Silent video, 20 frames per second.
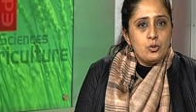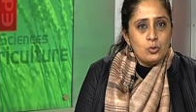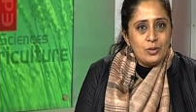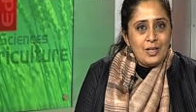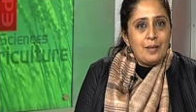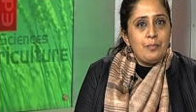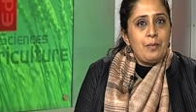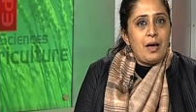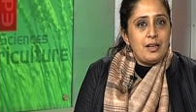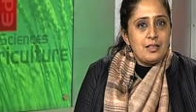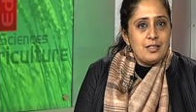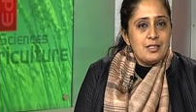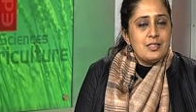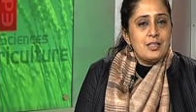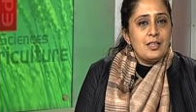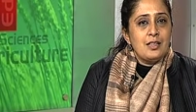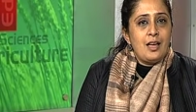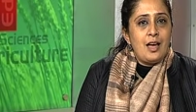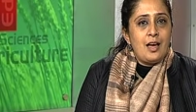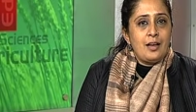do that
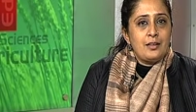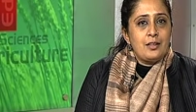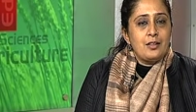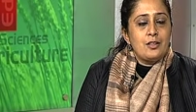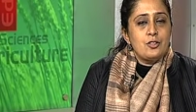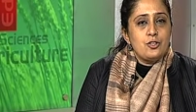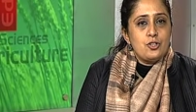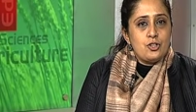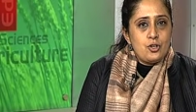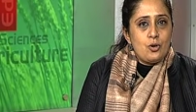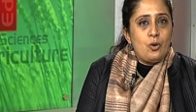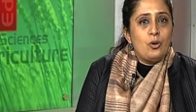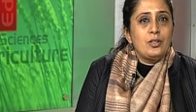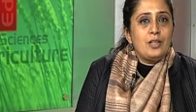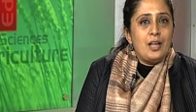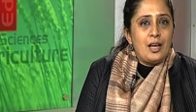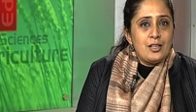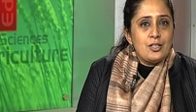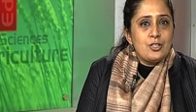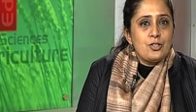balancing act and
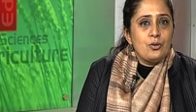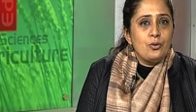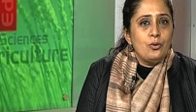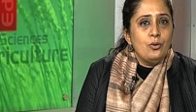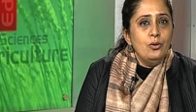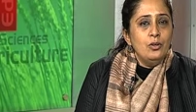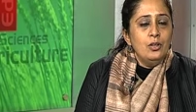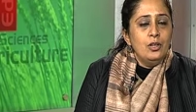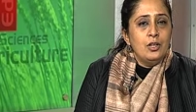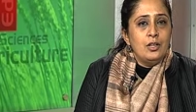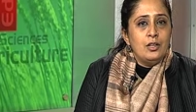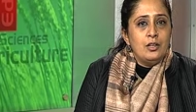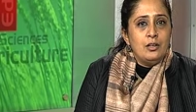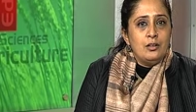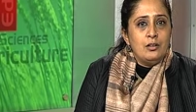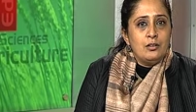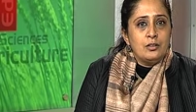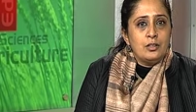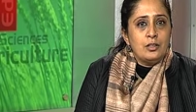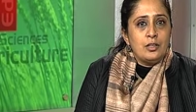ensure that you know
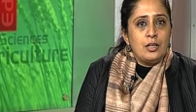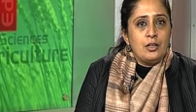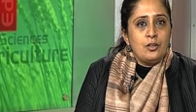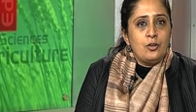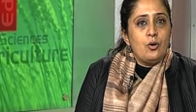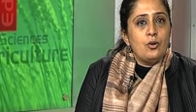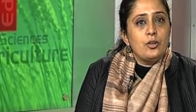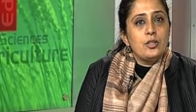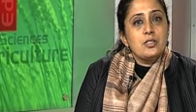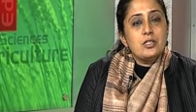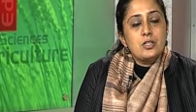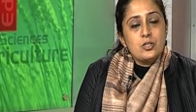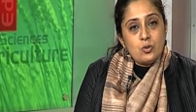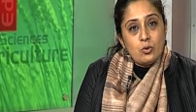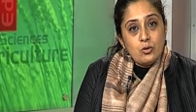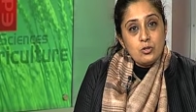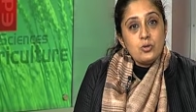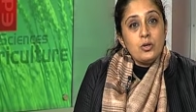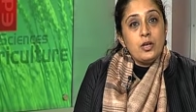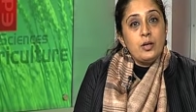uh, the Kannada audience is
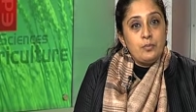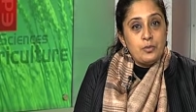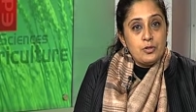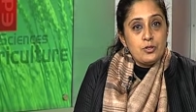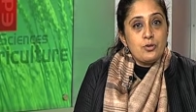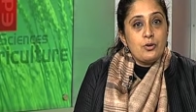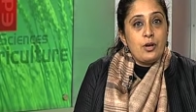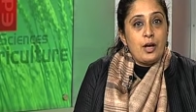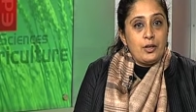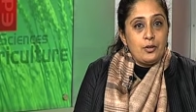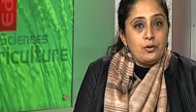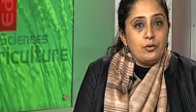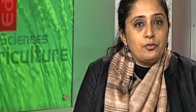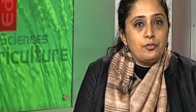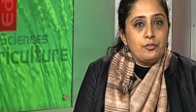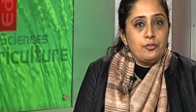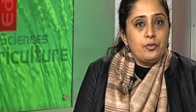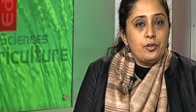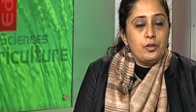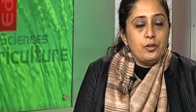also able to kind
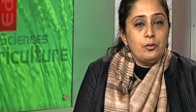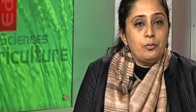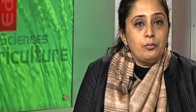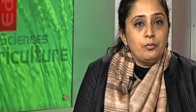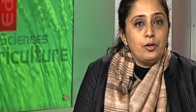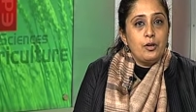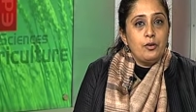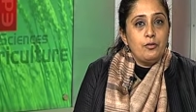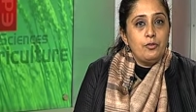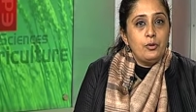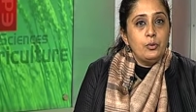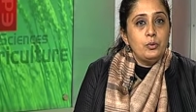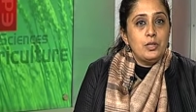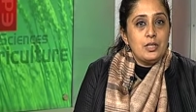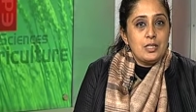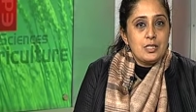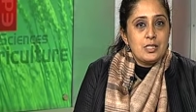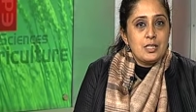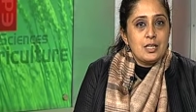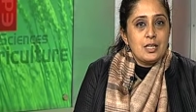of uh, view
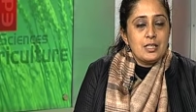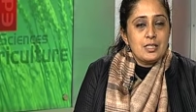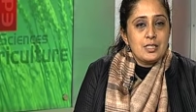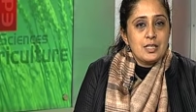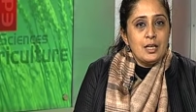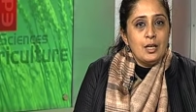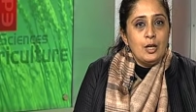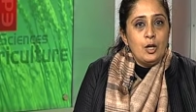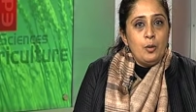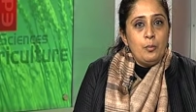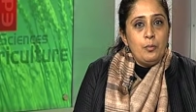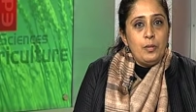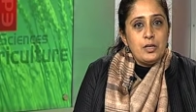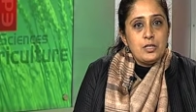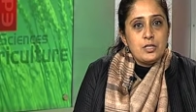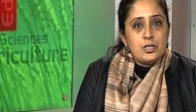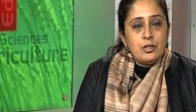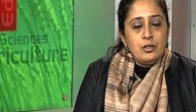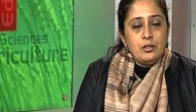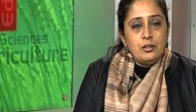these things.
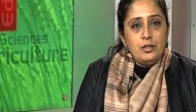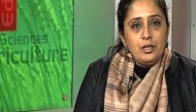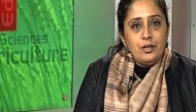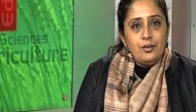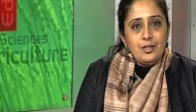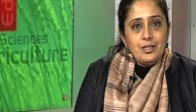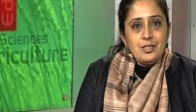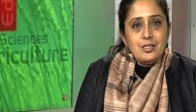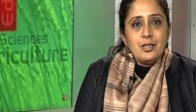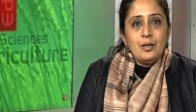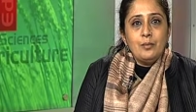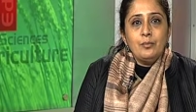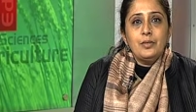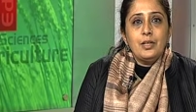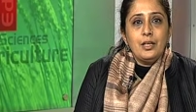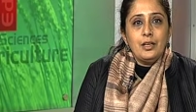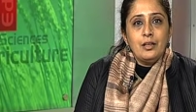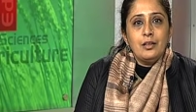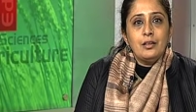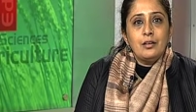But uh, there is
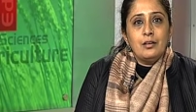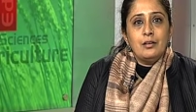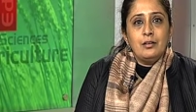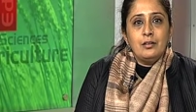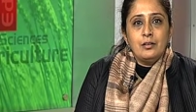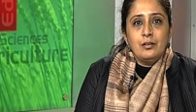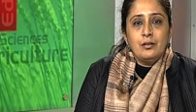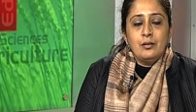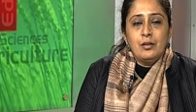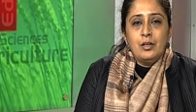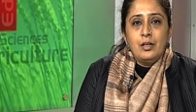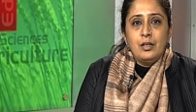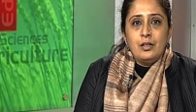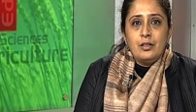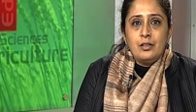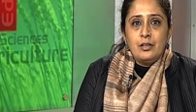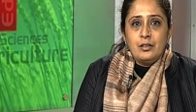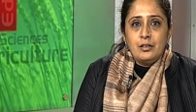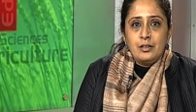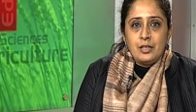something uh,
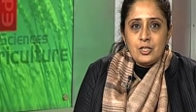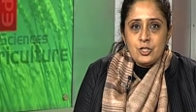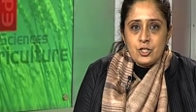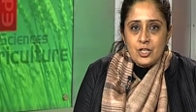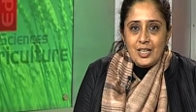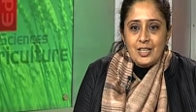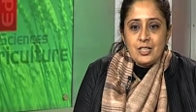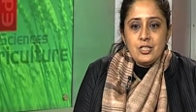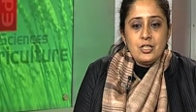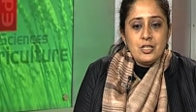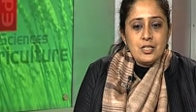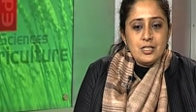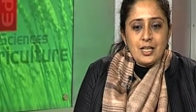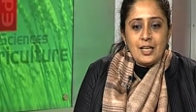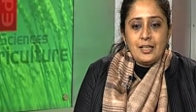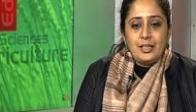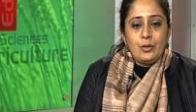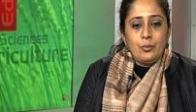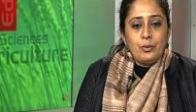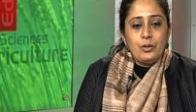uh, that changes,
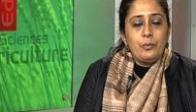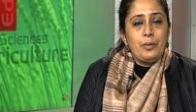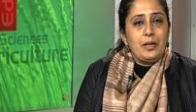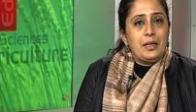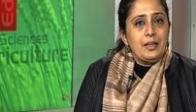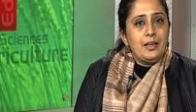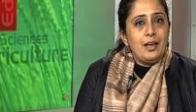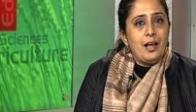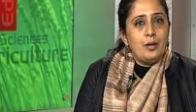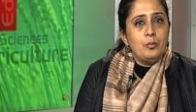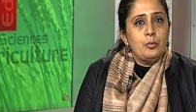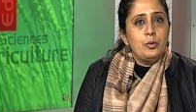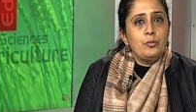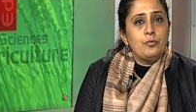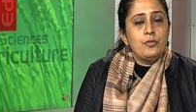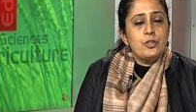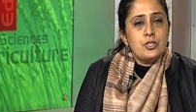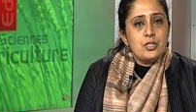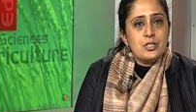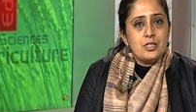I think, with Wedding
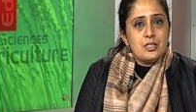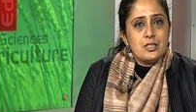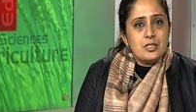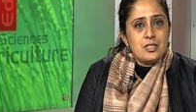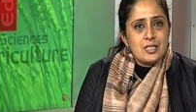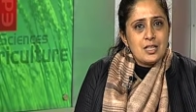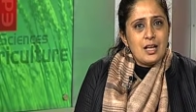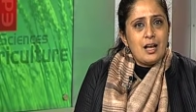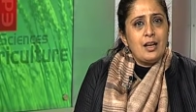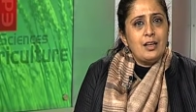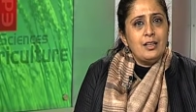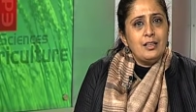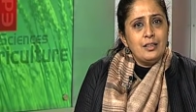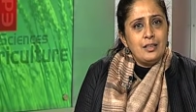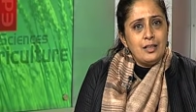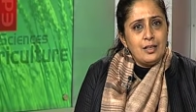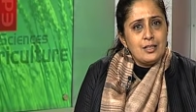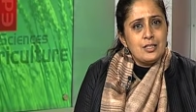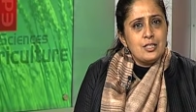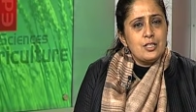Album, which is the
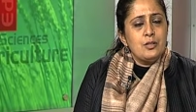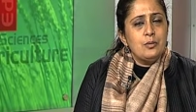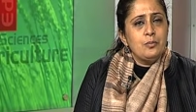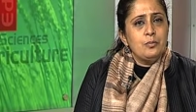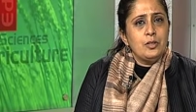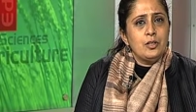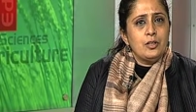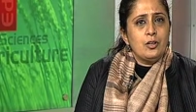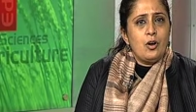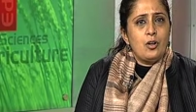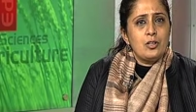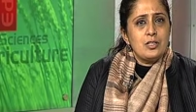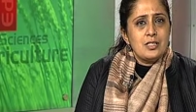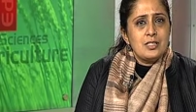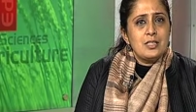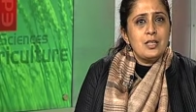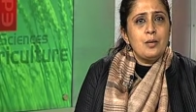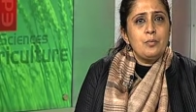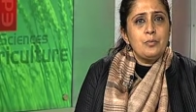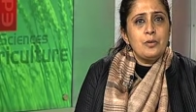style, the idiom, the
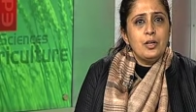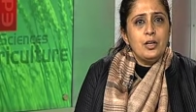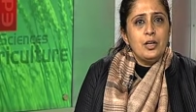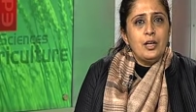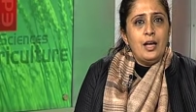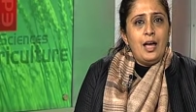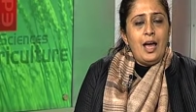concept,